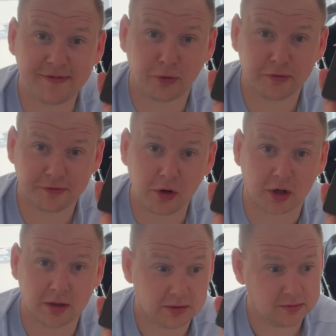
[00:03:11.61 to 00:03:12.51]
Fold
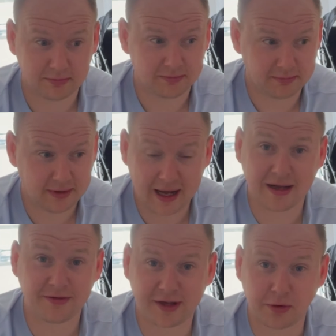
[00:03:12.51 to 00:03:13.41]
4.
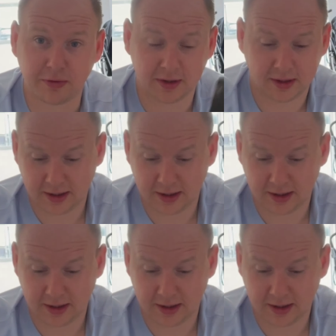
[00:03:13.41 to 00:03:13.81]
Hands down.